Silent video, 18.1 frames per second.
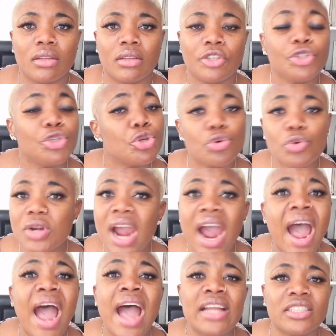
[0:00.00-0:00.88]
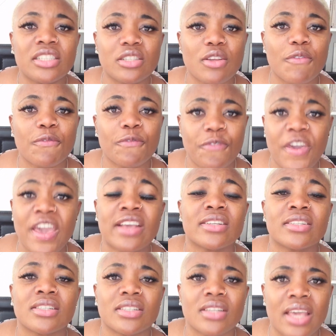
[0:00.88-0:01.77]
You can't
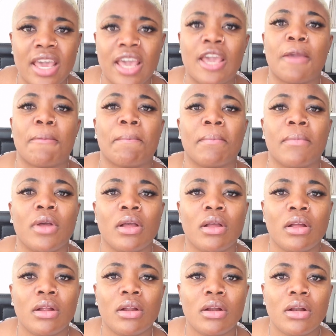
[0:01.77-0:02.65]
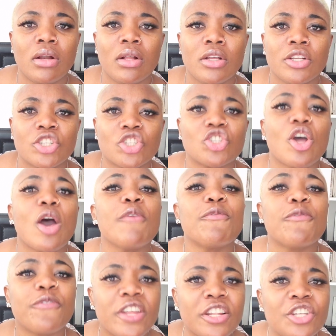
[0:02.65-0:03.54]
fix him.
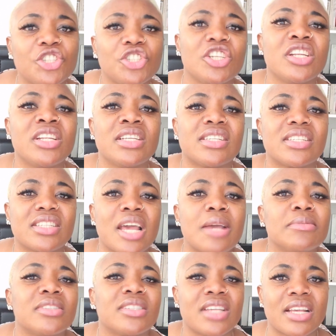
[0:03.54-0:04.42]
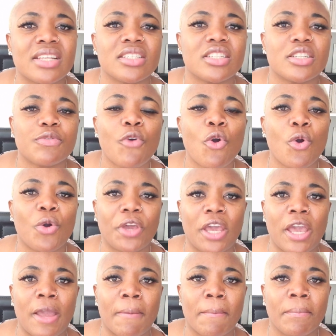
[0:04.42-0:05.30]
Stop finishing his sentence for
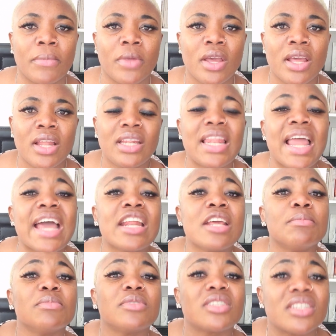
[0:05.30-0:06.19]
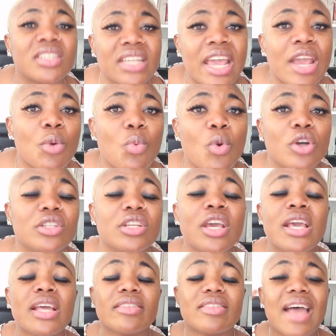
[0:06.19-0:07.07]
him. Let him say what
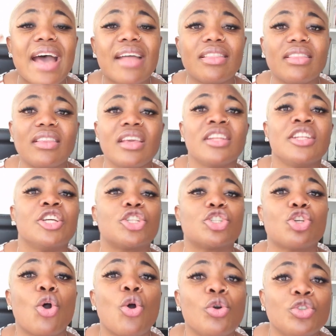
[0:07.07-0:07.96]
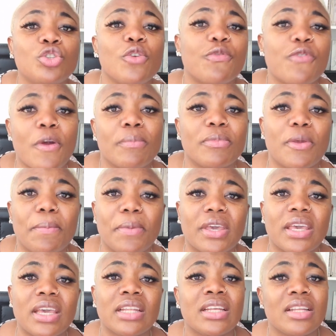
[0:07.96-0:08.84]
that thing he told you from the
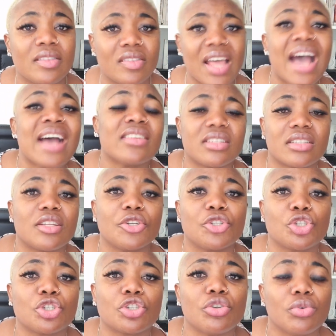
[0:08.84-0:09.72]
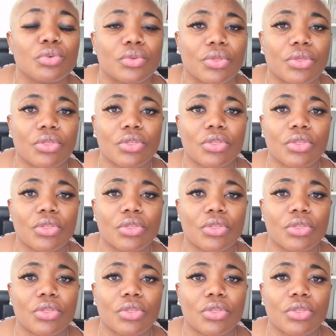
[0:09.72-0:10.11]
beginning. That's the truth.